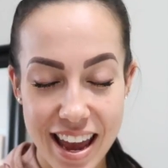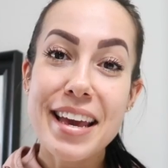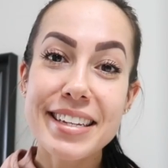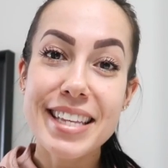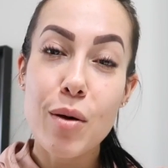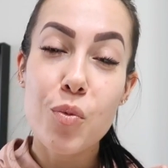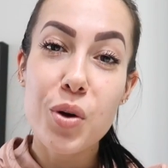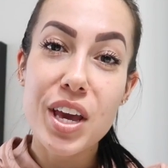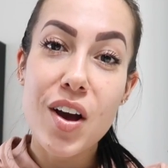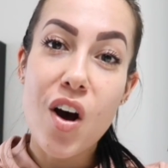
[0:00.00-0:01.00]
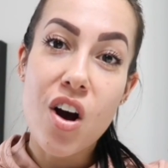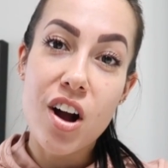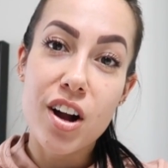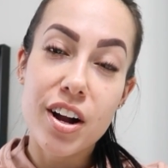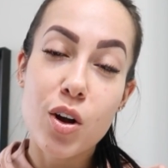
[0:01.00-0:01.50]
Things that we
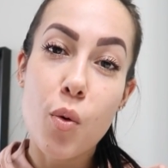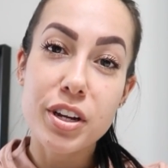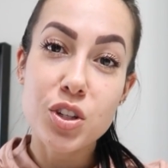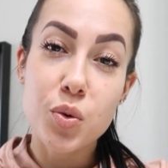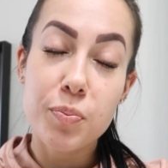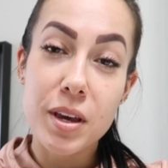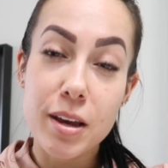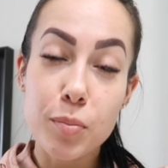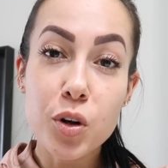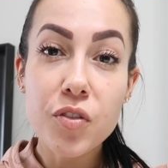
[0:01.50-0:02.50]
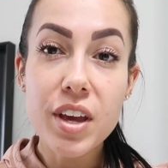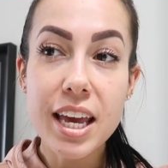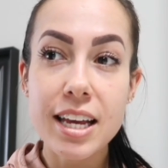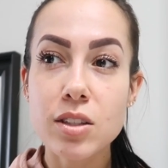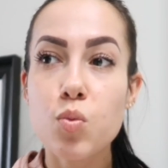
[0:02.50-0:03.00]
are going to be
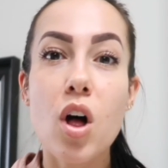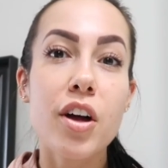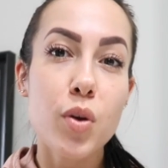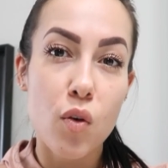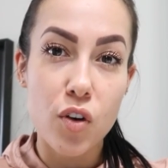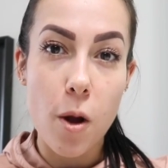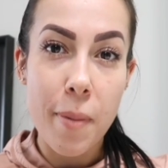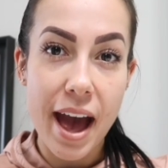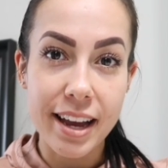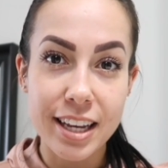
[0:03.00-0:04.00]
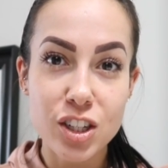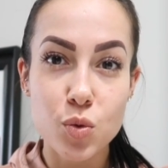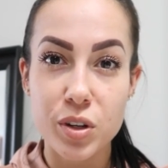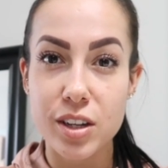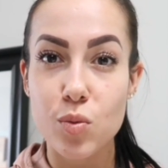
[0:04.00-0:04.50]
improving is, well, an overall
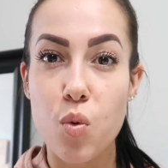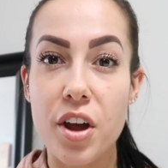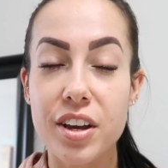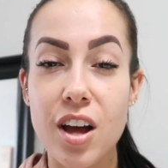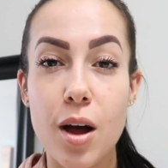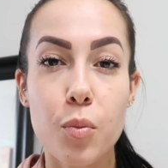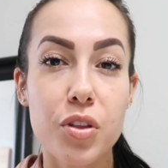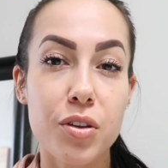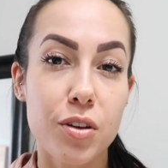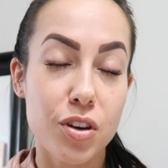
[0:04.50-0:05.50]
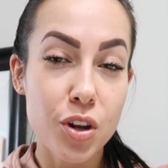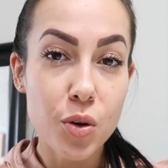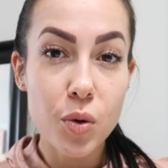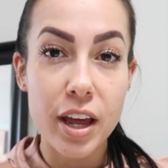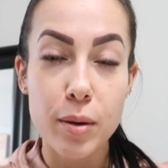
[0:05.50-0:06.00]
package. We want to come with a
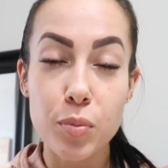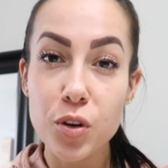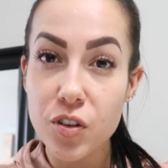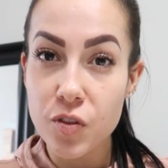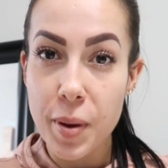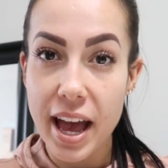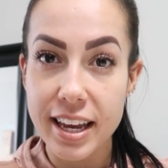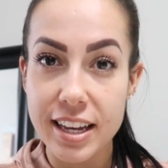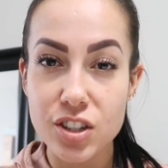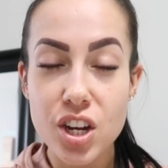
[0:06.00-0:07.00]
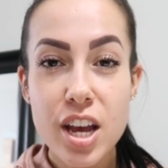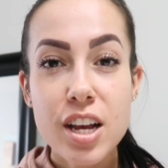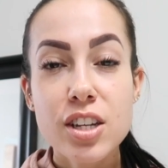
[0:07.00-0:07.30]
new and improved package.